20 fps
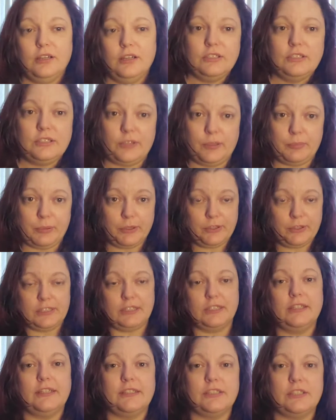So I
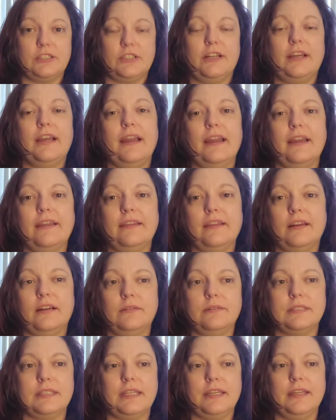posted yesterday that I
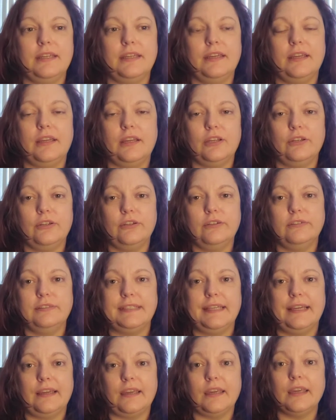was getting a new
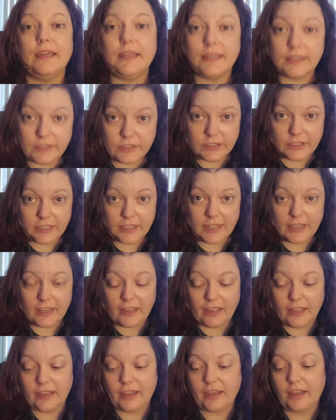deck in
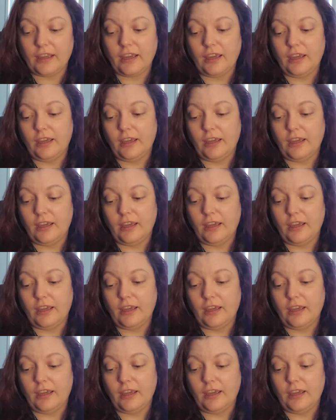today,